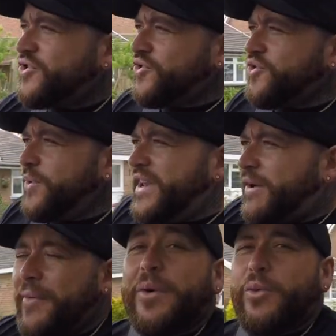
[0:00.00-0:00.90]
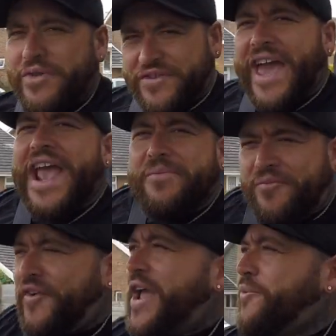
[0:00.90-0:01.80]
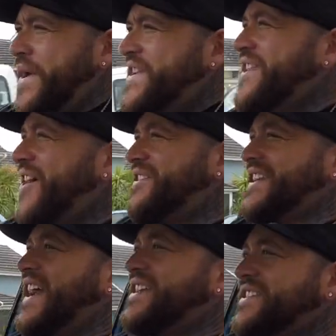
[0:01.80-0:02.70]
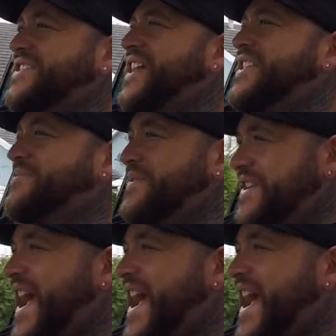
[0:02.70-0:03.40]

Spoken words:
do the window up with keep fit windows, ladies and gentlemen.